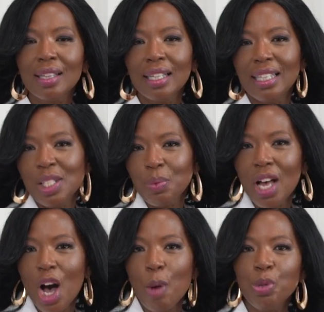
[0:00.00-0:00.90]
that this
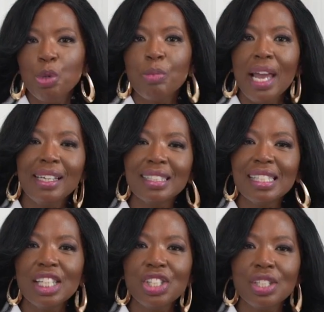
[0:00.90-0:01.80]
will help you make
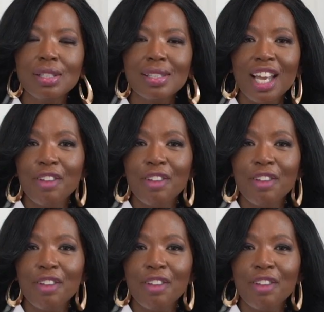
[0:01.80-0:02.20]
decisions